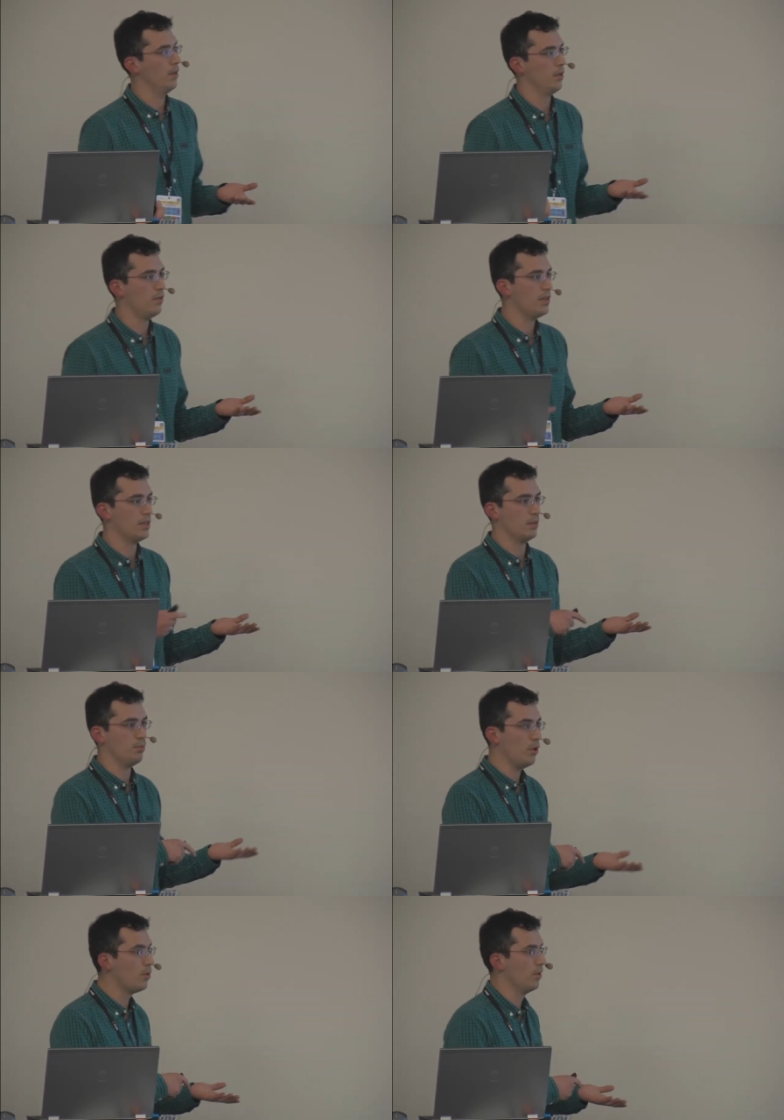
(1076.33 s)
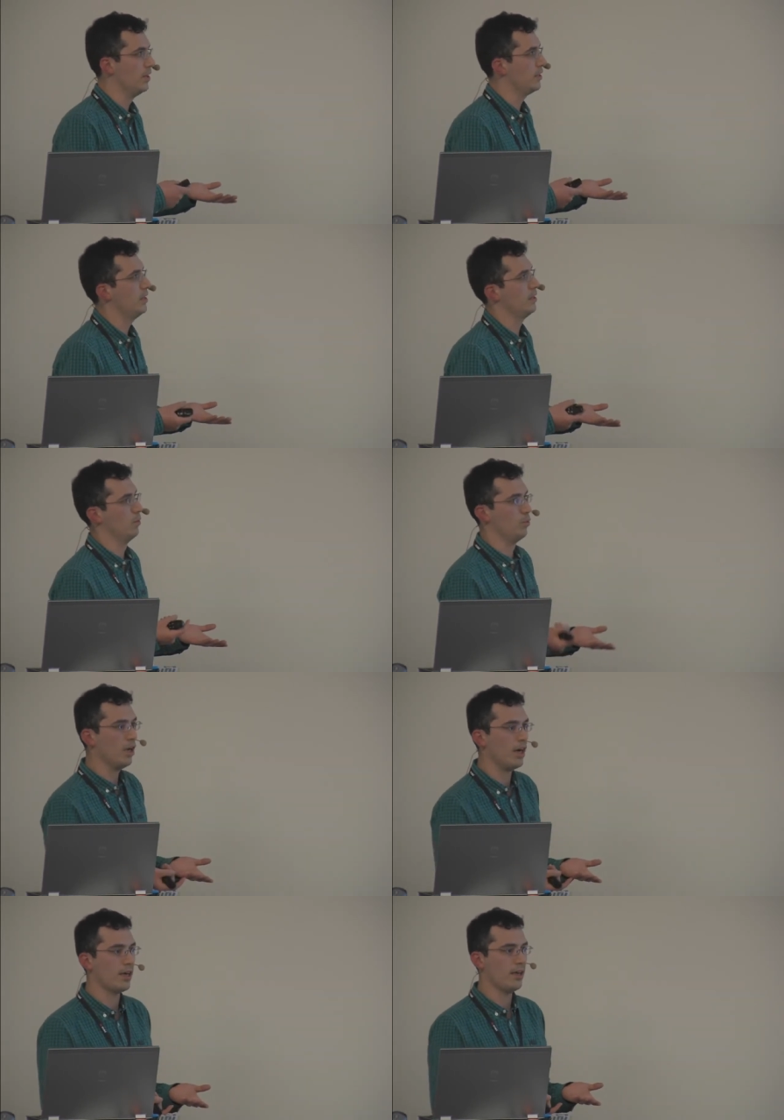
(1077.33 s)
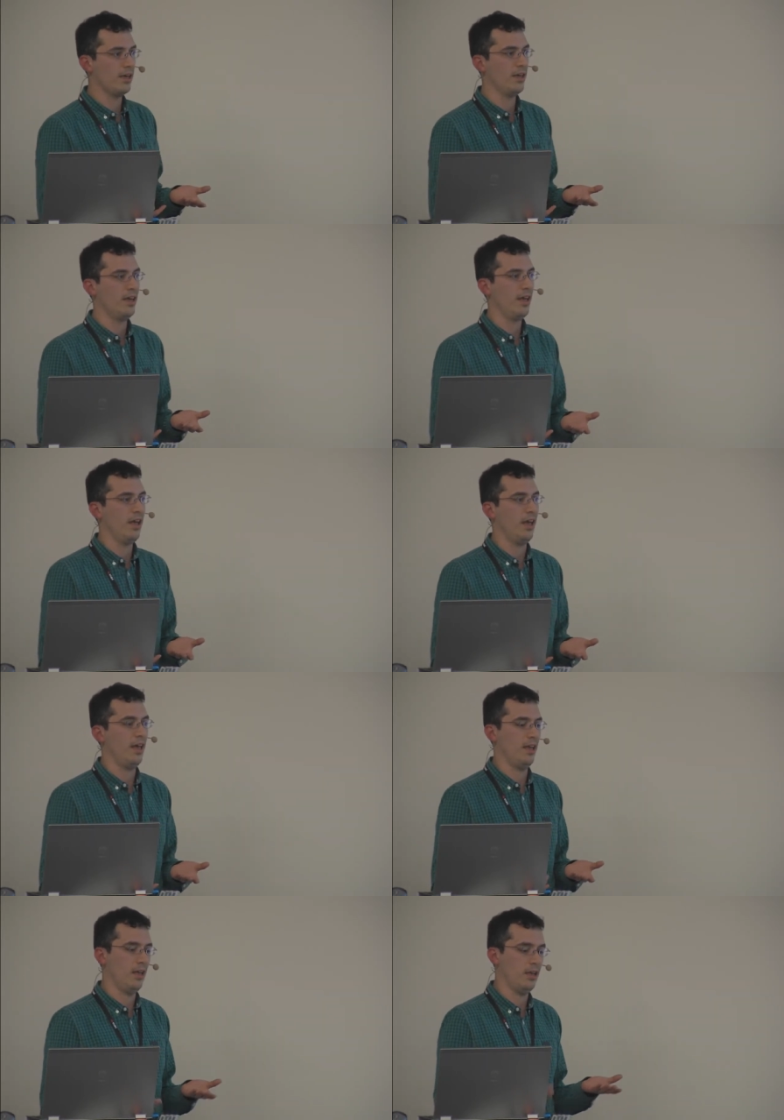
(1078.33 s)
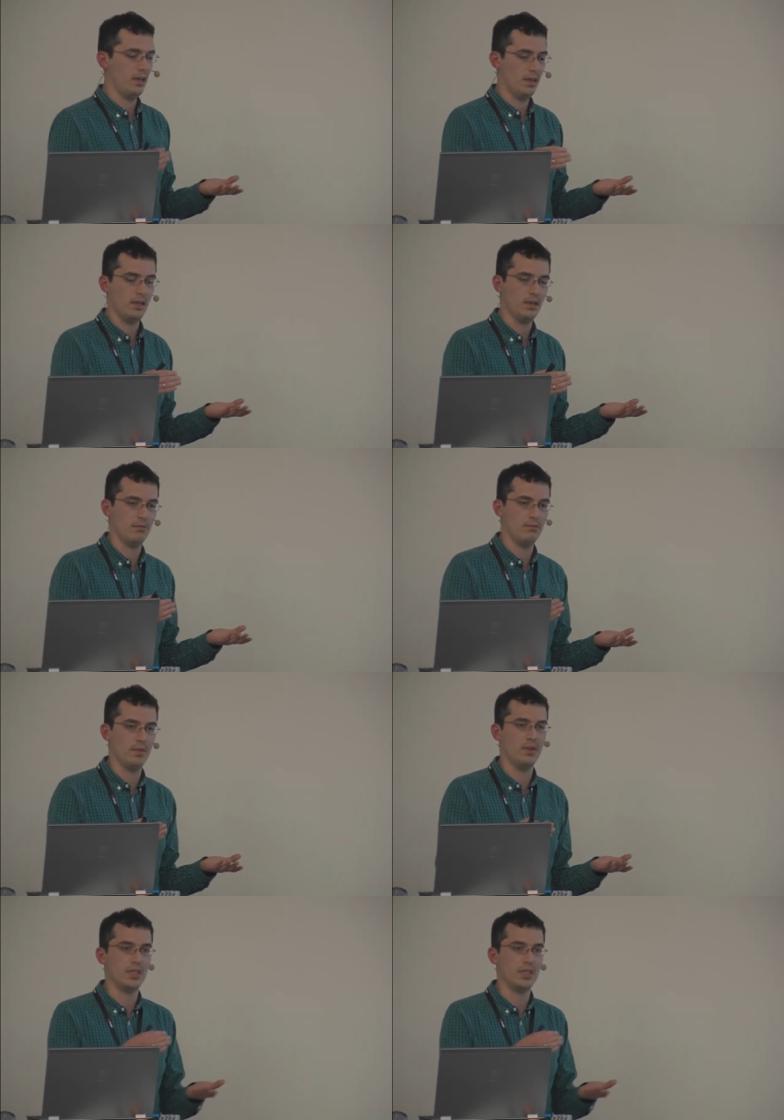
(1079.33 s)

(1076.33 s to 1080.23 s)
this is broken, this doesn't work. And, and, and the